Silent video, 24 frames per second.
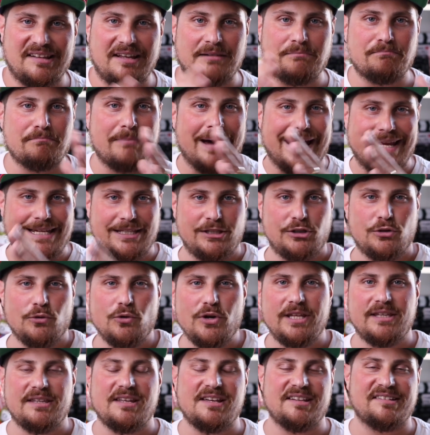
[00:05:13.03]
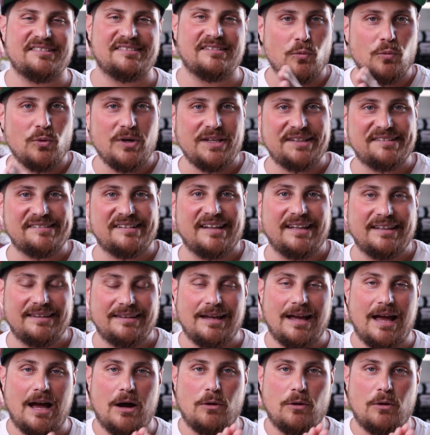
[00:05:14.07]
And by doing this, we set